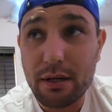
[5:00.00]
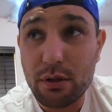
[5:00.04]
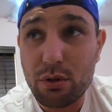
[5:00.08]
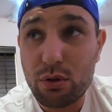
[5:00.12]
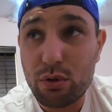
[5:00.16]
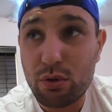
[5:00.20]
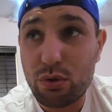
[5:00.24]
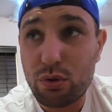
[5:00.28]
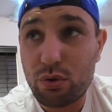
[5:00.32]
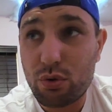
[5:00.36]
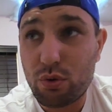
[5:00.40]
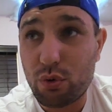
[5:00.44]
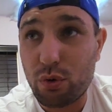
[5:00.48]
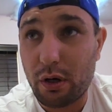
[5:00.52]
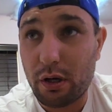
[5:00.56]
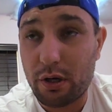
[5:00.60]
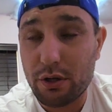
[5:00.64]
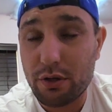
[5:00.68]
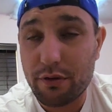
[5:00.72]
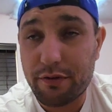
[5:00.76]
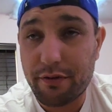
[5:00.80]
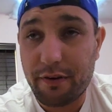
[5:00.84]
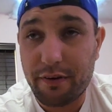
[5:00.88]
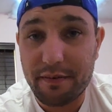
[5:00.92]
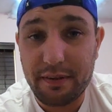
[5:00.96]
it to
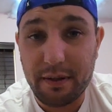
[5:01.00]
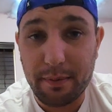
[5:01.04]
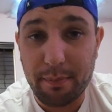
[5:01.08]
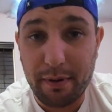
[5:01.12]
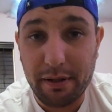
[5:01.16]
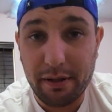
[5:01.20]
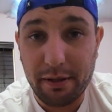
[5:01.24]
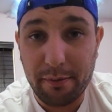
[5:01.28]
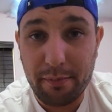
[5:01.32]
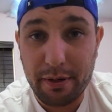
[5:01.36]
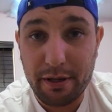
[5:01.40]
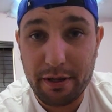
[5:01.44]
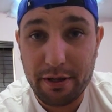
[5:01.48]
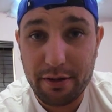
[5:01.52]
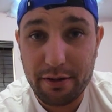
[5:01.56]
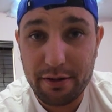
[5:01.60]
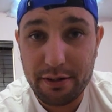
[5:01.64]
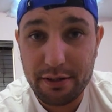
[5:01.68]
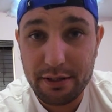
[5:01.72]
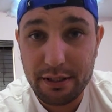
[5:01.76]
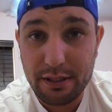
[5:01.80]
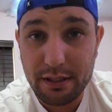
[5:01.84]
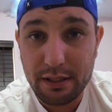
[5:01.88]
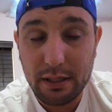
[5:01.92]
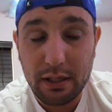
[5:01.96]
250
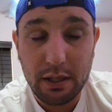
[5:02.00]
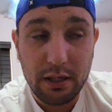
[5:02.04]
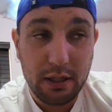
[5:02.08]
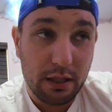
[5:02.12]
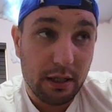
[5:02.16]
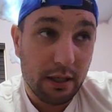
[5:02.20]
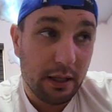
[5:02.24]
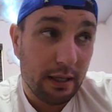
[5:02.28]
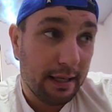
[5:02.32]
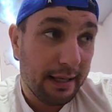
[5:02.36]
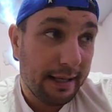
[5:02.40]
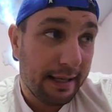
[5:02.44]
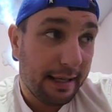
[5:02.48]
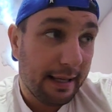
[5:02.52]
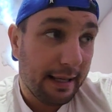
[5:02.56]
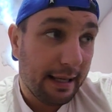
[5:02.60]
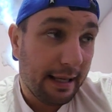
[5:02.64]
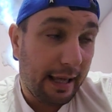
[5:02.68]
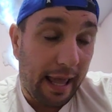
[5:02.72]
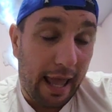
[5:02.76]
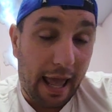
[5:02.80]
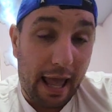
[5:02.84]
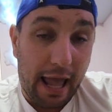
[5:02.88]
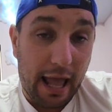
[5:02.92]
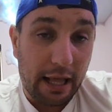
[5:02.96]
millimeters,
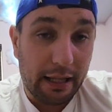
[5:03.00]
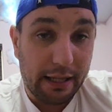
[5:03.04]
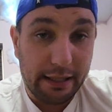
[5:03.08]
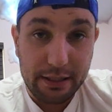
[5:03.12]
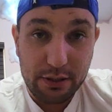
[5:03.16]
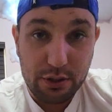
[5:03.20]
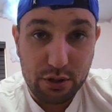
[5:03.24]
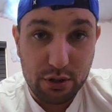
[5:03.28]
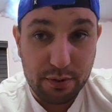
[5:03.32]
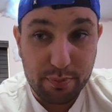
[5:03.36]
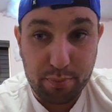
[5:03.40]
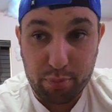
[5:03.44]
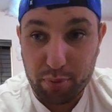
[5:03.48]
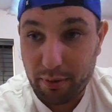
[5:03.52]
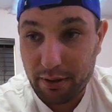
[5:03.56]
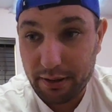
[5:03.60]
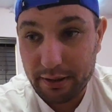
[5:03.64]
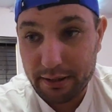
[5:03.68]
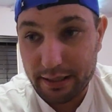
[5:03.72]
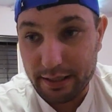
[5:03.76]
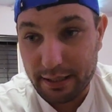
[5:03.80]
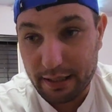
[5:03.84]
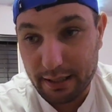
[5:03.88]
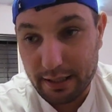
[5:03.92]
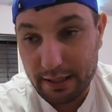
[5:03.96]
and it just
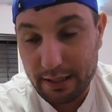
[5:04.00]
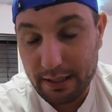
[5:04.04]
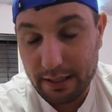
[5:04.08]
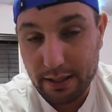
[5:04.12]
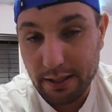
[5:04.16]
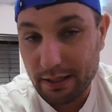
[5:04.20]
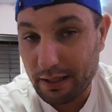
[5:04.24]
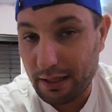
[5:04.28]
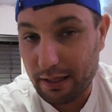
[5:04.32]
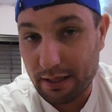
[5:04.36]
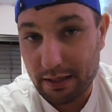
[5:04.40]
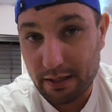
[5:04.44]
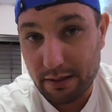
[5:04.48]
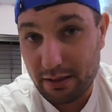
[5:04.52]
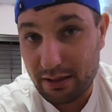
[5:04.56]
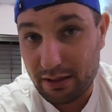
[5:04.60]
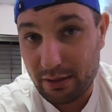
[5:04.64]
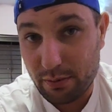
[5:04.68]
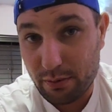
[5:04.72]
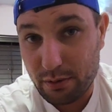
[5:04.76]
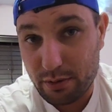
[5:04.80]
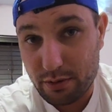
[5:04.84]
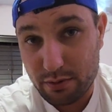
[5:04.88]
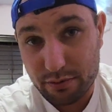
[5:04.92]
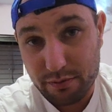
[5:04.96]
printed. It
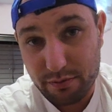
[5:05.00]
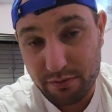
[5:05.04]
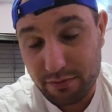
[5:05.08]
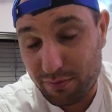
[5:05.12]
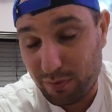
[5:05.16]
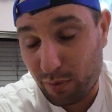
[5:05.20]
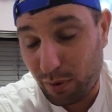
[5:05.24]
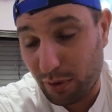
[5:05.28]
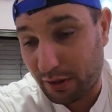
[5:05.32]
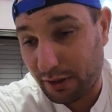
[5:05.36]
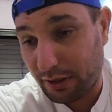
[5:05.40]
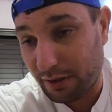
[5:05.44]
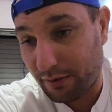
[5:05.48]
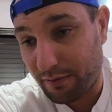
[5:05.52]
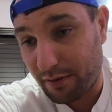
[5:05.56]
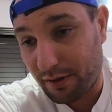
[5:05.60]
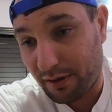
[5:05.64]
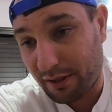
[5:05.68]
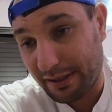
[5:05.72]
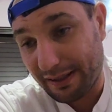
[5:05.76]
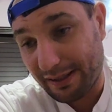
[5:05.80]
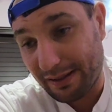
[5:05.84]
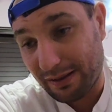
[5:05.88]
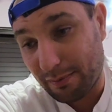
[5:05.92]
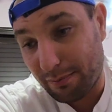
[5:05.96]
was working
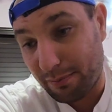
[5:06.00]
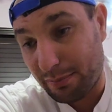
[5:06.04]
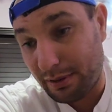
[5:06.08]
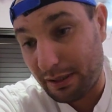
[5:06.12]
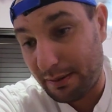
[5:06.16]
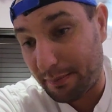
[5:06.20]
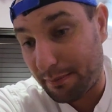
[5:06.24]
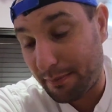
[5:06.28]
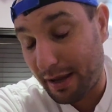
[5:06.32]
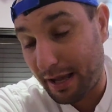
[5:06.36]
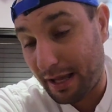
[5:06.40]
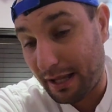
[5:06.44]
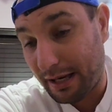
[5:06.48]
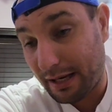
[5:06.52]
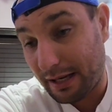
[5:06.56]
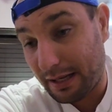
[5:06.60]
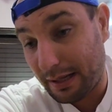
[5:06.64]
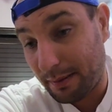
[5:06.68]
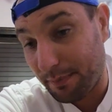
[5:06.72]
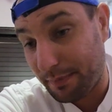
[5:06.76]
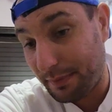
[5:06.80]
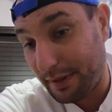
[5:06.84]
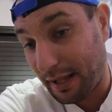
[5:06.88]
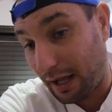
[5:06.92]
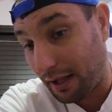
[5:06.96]
really good. But man,
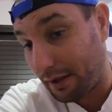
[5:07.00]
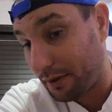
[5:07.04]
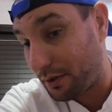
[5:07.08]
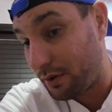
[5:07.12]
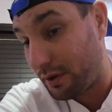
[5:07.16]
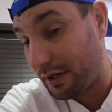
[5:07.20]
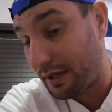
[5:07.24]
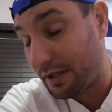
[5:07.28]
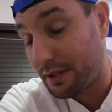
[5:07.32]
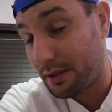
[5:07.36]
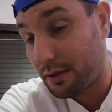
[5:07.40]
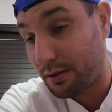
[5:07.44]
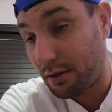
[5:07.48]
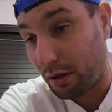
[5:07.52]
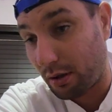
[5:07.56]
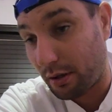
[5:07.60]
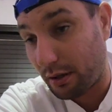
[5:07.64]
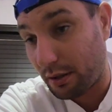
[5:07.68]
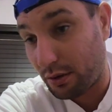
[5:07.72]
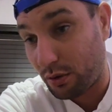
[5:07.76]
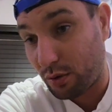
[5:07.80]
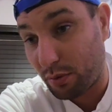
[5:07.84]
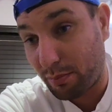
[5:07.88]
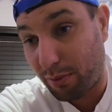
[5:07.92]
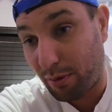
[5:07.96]
I'm telling you, it
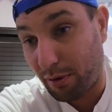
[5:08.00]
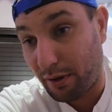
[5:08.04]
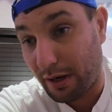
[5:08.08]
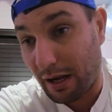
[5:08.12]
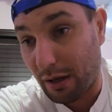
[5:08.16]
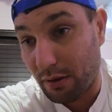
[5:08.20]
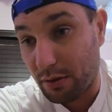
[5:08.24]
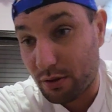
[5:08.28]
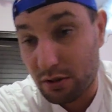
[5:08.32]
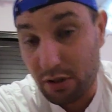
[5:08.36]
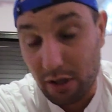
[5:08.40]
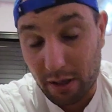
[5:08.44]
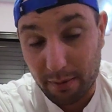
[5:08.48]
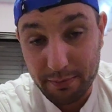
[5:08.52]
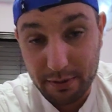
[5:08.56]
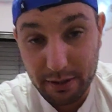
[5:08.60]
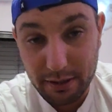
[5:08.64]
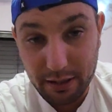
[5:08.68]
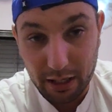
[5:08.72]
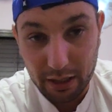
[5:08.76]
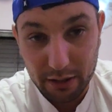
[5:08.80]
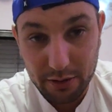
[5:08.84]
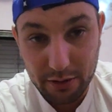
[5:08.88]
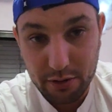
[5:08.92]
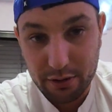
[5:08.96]
started to burn out. Something
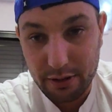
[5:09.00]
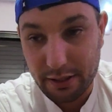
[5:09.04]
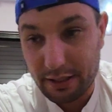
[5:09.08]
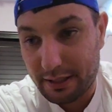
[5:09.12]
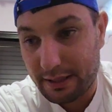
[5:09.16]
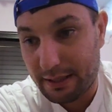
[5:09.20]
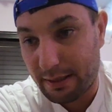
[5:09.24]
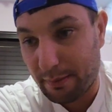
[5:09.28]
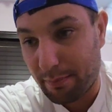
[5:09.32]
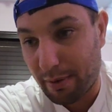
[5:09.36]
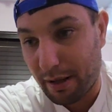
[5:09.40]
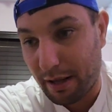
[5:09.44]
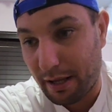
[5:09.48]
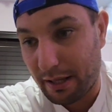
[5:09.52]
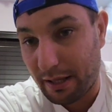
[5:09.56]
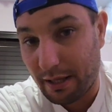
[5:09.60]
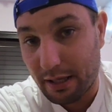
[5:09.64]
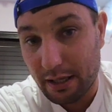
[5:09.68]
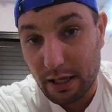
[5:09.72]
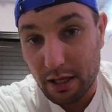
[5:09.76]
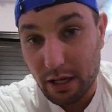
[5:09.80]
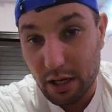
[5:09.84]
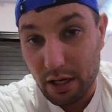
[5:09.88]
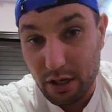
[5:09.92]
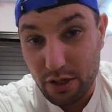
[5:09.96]
underneath the bed
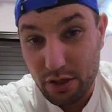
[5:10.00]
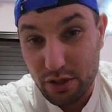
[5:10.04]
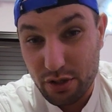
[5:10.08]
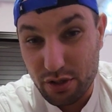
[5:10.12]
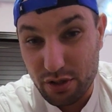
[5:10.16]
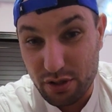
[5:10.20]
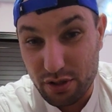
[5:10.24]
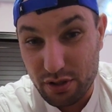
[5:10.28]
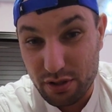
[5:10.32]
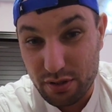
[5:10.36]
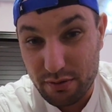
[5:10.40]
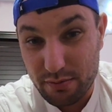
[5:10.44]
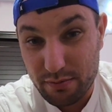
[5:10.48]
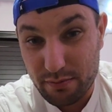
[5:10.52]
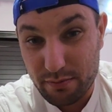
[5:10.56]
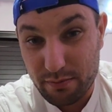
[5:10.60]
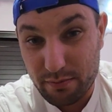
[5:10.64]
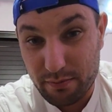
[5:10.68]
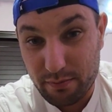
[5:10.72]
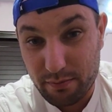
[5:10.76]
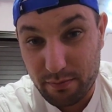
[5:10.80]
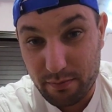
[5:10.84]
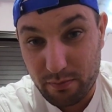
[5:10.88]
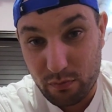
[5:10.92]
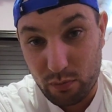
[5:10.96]
just
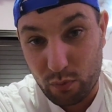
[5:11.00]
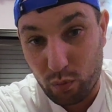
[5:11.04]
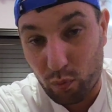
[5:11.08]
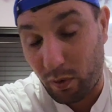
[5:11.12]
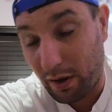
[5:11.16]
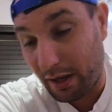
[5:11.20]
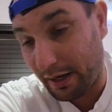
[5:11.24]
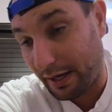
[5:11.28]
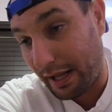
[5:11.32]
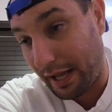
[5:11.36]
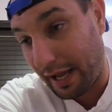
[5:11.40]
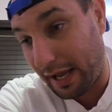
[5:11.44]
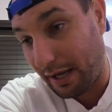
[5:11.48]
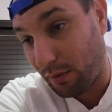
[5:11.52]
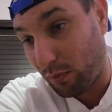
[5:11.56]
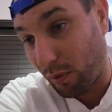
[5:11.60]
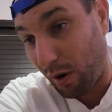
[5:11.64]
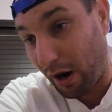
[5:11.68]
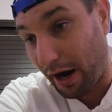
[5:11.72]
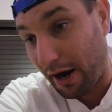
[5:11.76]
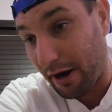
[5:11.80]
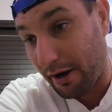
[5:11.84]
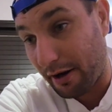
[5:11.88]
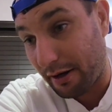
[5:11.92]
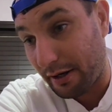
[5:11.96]
went
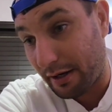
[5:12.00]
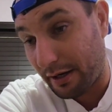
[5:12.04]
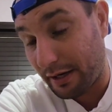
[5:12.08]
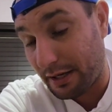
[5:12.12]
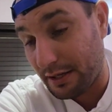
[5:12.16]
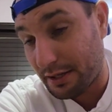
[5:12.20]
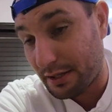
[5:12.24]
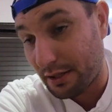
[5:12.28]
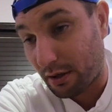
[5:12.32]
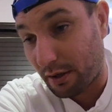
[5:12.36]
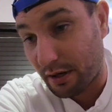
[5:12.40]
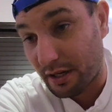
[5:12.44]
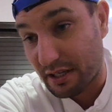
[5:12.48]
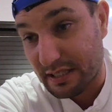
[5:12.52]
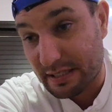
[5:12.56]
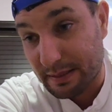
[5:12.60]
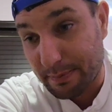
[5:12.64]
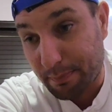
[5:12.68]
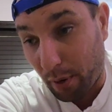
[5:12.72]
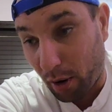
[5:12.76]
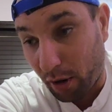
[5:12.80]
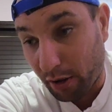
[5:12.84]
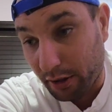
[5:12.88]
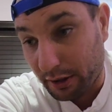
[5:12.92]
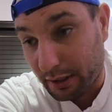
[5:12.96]
haywire, and it started
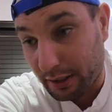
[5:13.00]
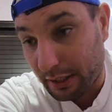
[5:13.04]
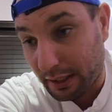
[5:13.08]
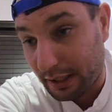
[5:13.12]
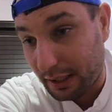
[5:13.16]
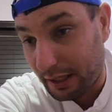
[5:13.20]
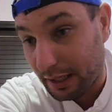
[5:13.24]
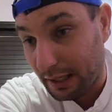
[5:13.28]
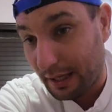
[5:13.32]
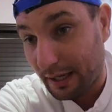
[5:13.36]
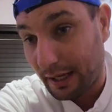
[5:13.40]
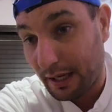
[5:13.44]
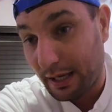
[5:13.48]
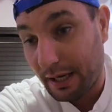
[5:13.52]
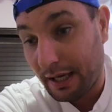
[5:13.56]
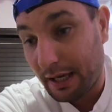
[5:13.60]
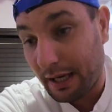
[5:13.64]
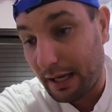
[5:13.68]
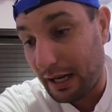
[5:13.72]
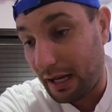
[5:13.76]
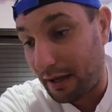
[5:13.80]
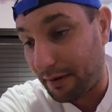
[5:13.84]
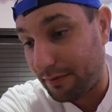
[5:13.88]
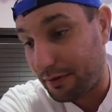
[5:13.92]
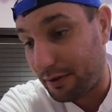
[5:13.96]
sparking,
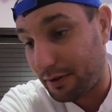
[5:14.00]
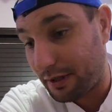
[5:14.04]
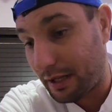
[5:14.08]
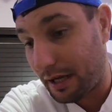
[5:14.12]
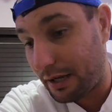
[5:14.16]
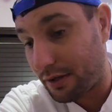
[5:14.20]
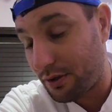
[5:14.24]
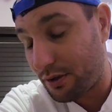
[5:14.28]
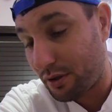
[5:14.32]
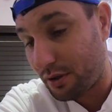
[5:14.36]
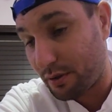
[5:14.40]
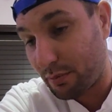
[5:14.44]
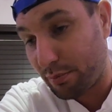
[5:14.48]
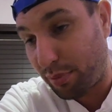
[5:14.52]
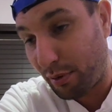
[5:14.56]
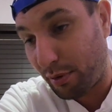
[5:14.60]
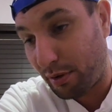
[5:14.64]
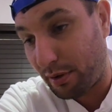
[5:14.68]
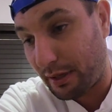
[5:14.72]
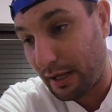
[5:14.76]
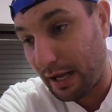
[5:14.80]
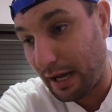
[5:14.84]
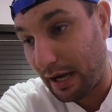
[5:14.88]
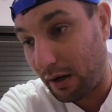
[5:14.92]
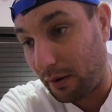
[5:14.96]
and after that, it just
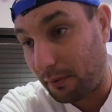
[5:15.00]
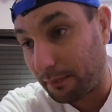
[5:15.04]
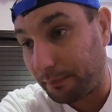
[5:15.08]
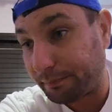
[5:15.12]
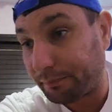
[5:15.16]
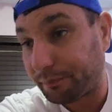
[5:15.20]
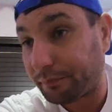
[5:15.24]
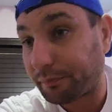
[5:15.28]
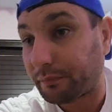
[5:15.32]
burned out.